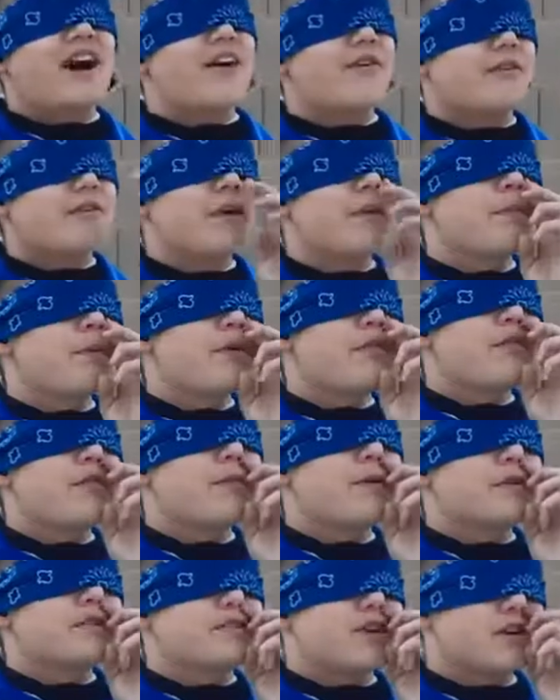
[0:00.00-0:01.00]
I remember it
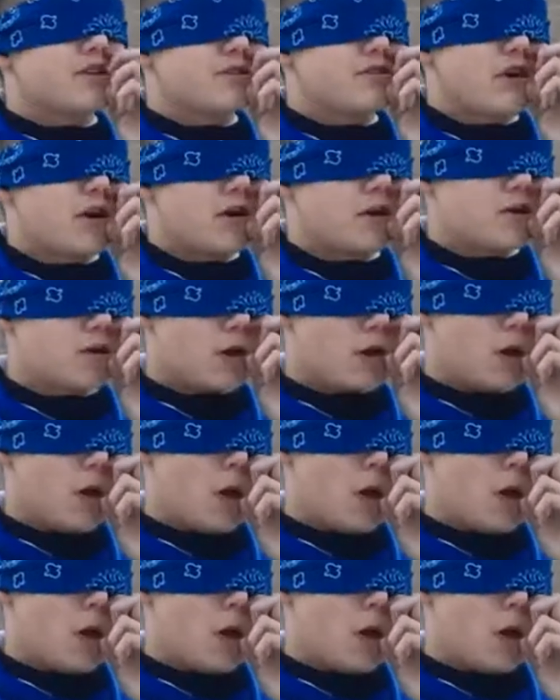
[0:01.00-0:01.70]
from our sauce challenge.